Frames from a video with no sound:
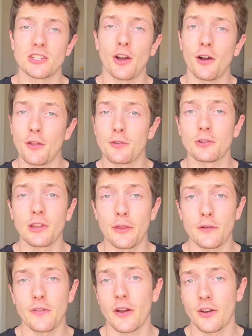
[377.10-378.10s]
to other
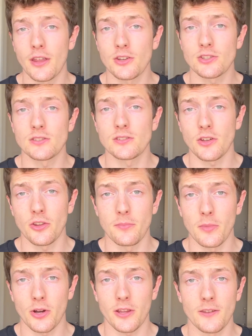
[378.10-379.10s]
leather variations on the
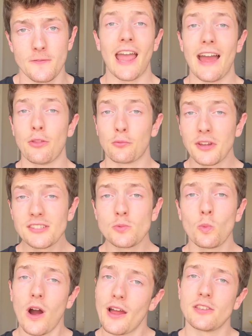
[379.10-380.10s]
market. And the
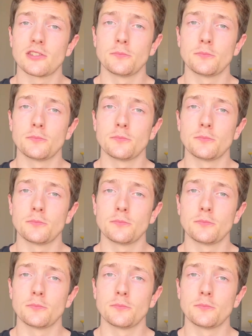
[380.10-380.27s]
reason why this